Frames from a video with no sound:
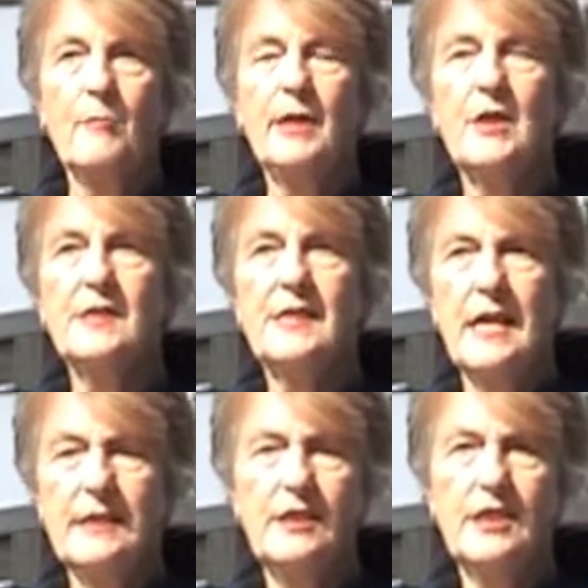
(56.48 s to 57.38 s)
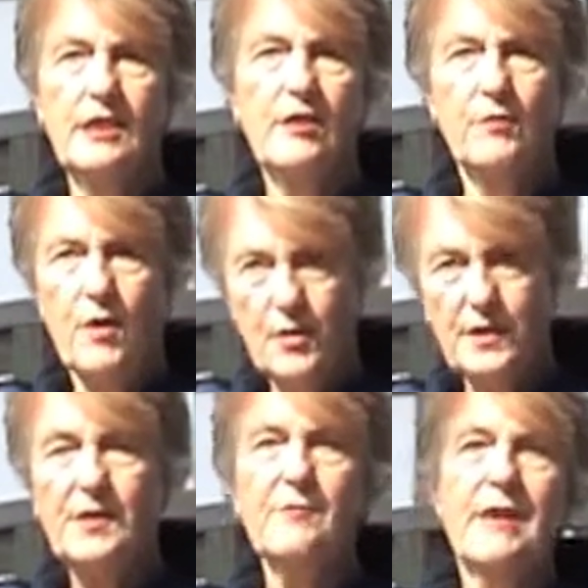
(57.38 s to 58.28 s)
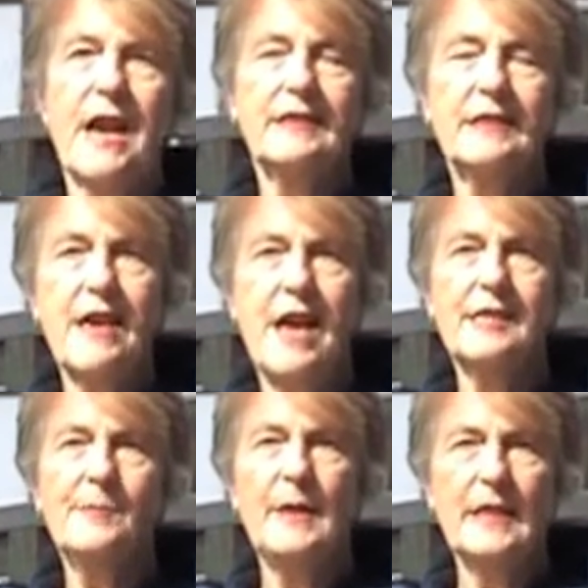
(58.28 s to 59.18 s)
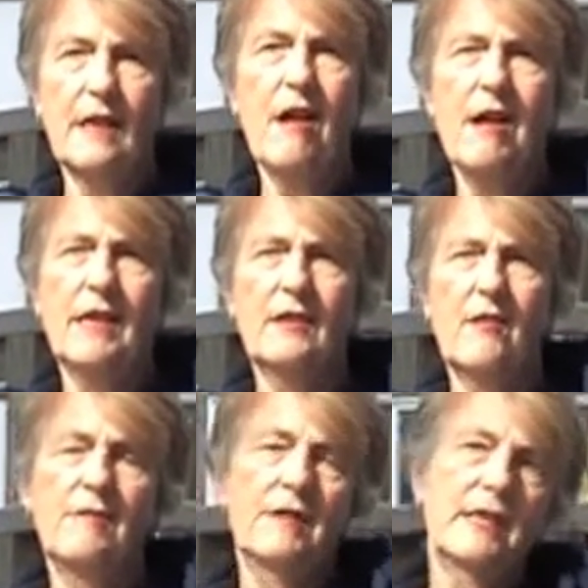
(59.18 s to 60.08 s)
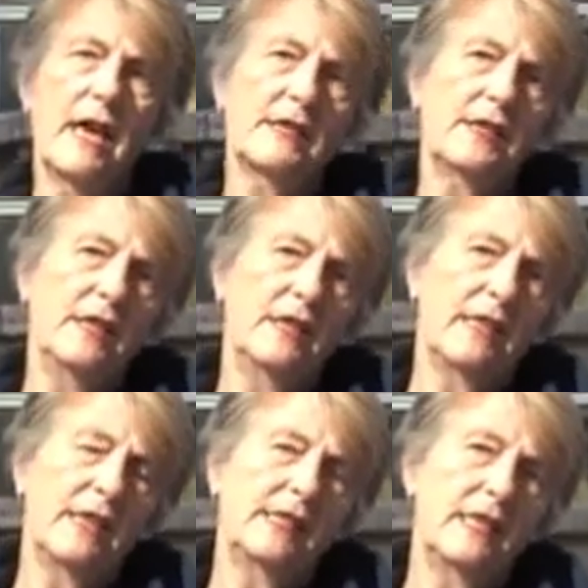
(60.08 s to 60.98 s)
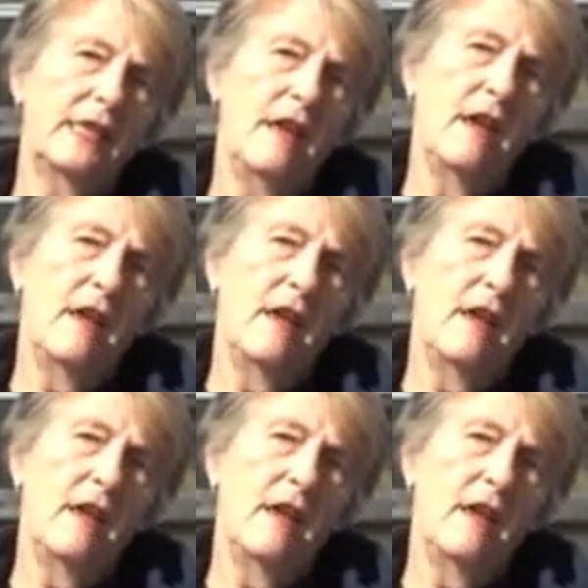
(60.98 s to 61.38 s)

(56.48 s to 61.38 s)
because Entergy, who owns the reactor, has been lying over the last year. They said